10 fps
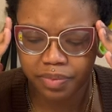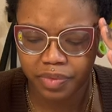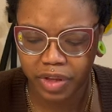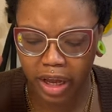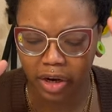
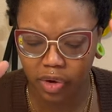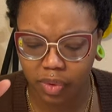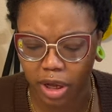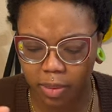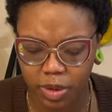they do
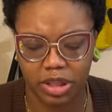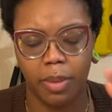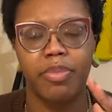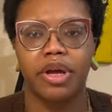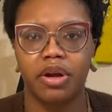come with a
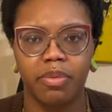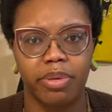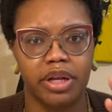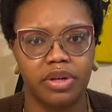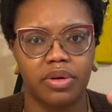bigger
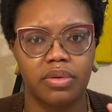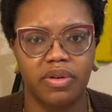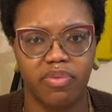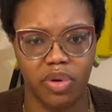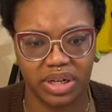bundle
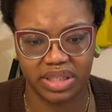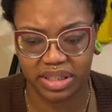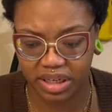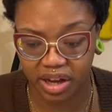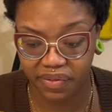with more
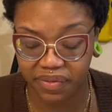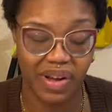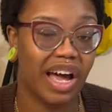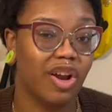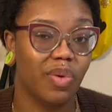stuff.
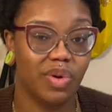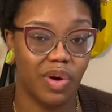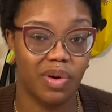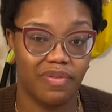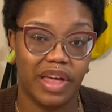I don't
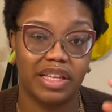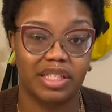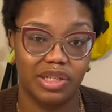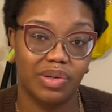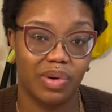know if that's
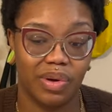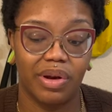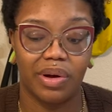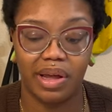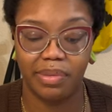still going
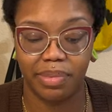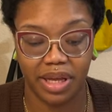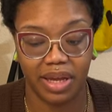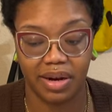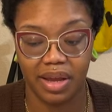on,
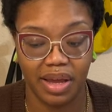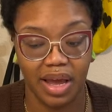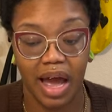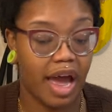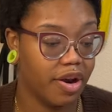but
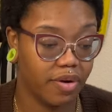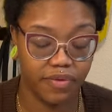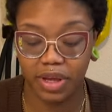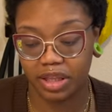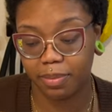I know if
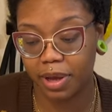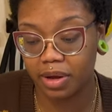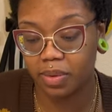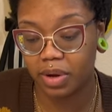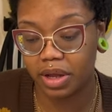you get the
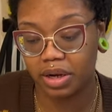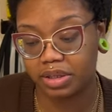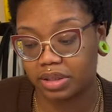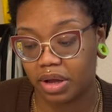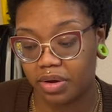pink one,
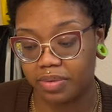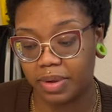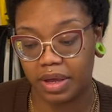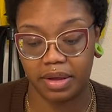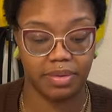this is all you
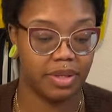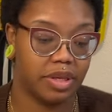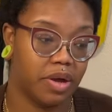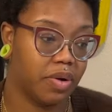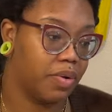get.
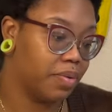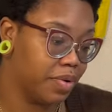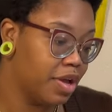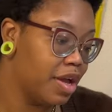So